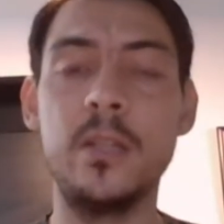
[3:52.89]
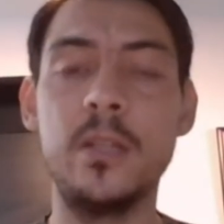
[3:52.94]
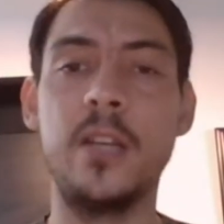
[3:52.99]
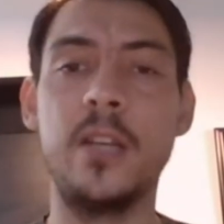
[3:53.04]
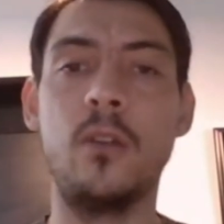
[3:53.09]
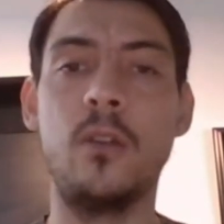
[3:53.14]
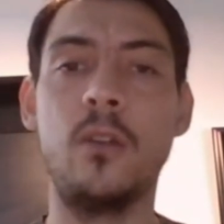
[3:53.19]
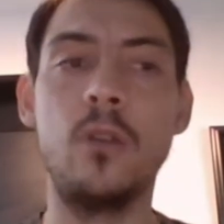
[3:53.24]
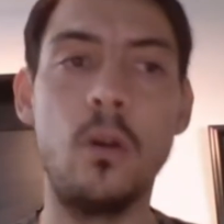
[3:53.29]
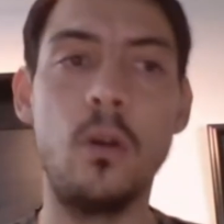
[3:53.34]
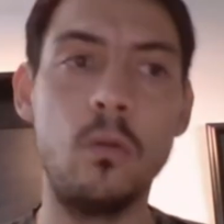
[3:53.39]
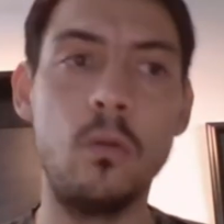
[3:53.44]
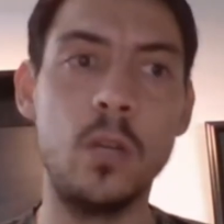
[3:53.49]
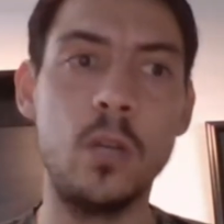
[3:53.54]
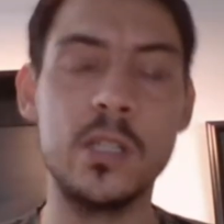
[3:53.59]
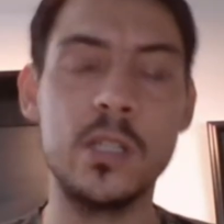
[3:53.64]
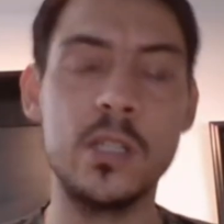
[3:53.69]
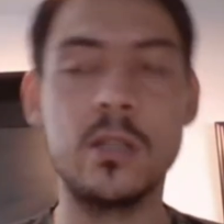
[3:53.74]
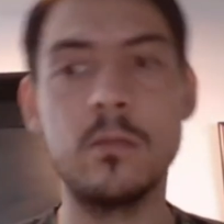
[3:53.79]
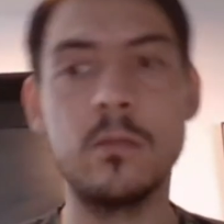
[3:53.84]
They don't know
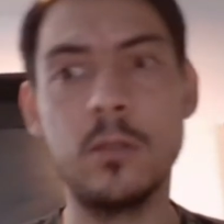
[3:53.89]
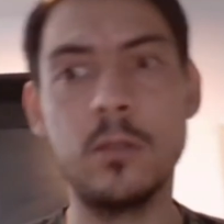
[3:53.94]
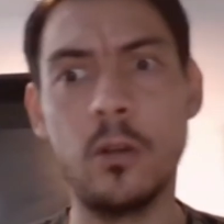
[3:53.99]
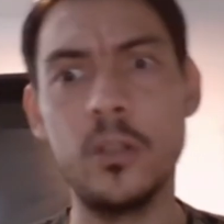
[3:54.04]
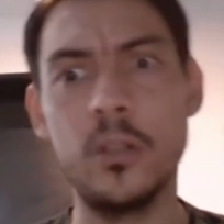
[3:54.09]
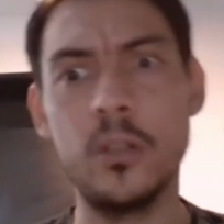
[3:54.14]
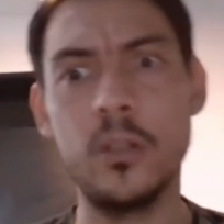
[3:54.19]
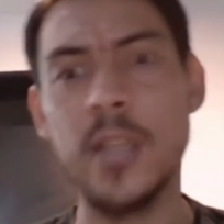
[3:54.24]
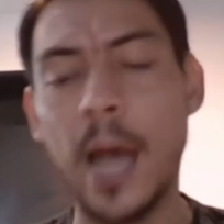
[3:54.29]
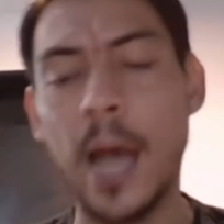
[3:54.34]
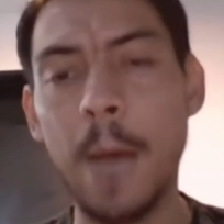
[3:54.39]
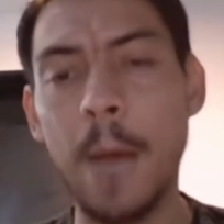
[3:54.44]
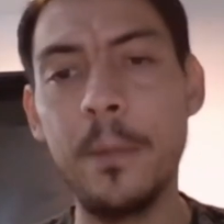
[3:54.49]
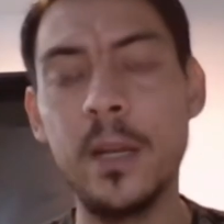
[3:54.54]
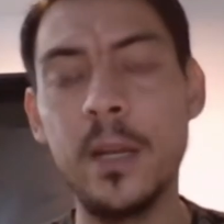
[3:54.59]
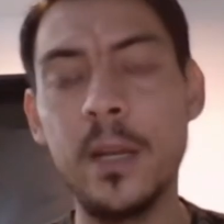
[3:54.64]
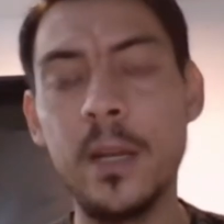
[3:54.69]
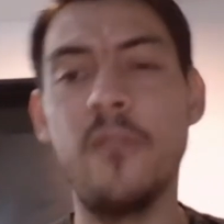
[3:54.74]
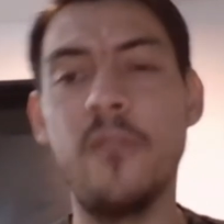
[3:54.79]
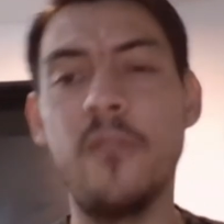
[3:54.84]
what's going to
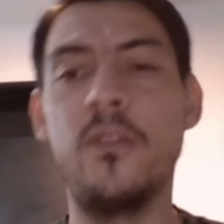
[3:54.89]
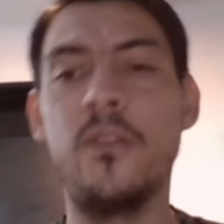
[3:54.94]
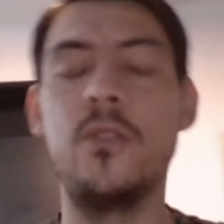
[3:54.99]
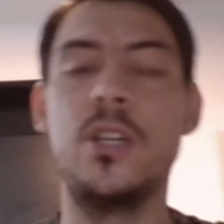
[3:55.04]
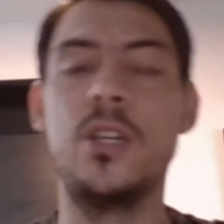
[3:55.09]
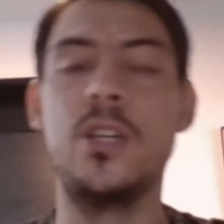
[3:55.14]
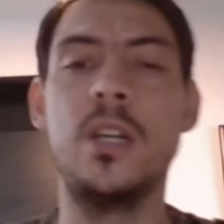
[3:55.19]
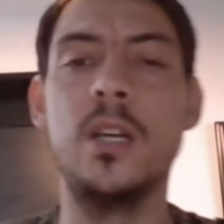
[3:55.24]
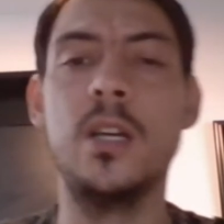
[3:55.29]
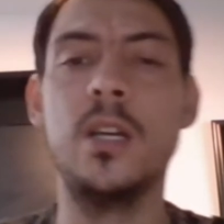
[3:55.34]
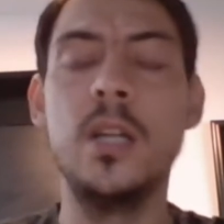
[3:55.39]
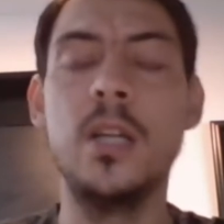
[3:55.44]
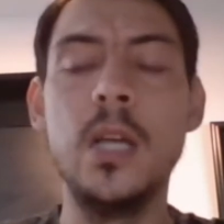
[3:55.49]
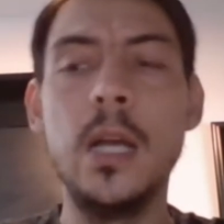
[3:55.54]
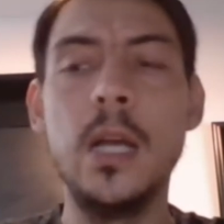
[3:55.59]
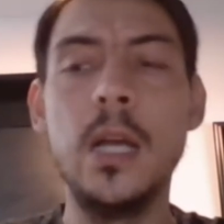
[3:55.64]
happen in the future.